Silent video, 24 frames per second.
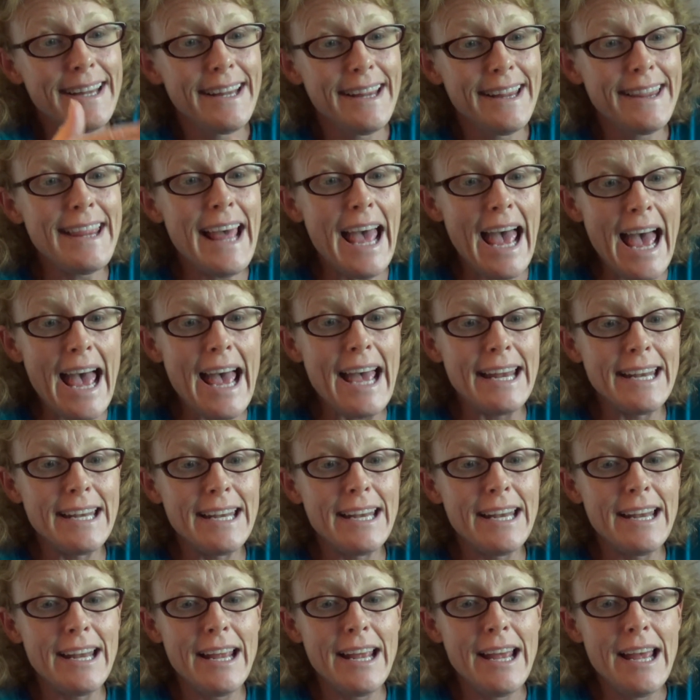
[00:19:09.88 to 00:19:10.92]
that
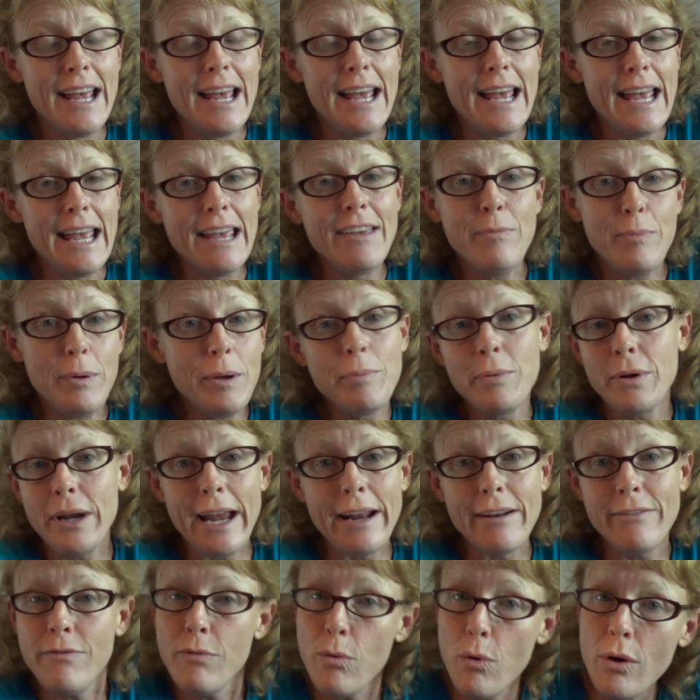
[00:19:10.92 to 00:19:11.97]
if people
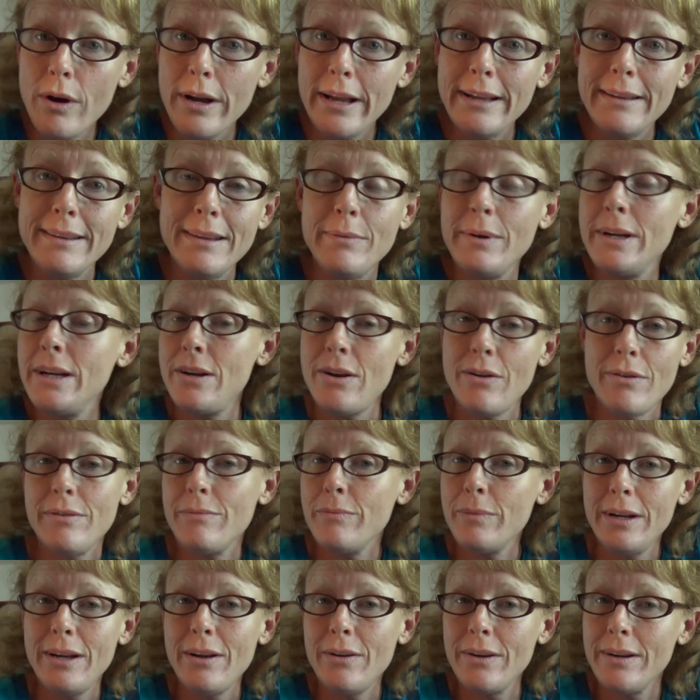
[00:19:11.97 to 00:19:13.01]
can't afford it, then we
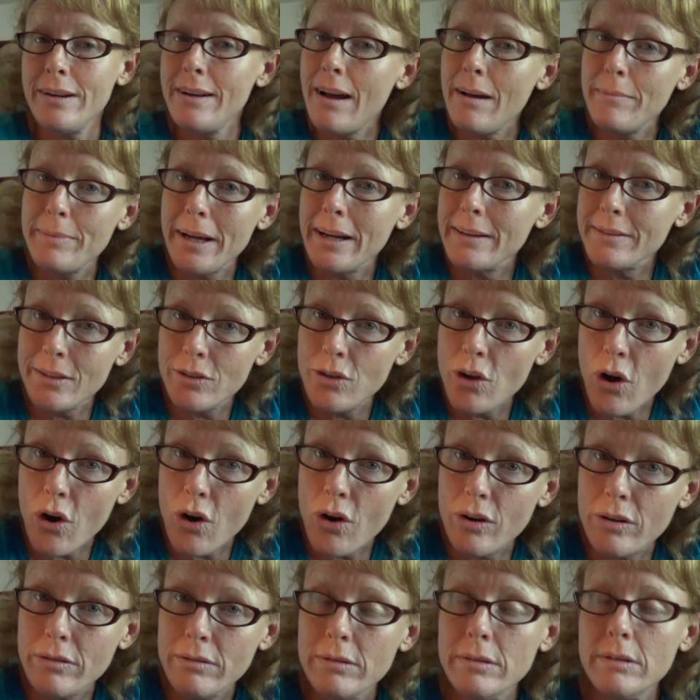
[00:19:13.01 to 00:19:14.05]
don't adopt out the
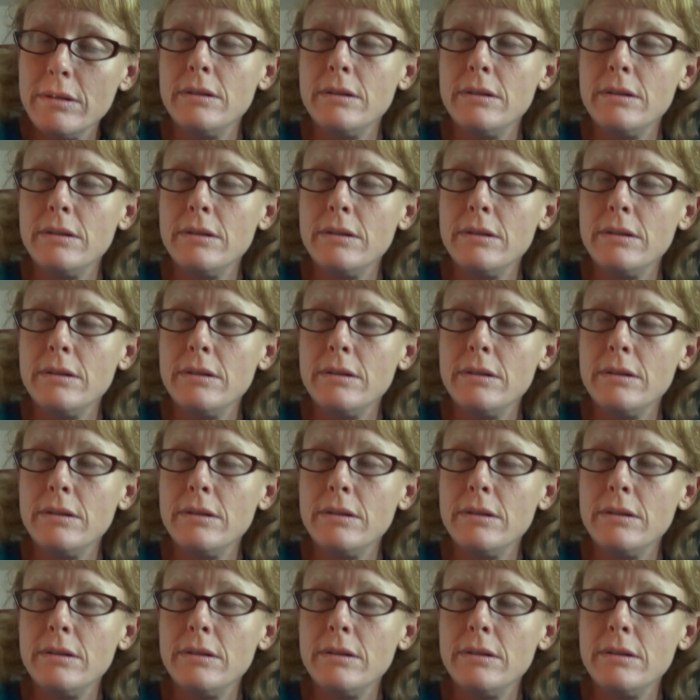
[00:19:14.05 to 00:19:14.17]
dog.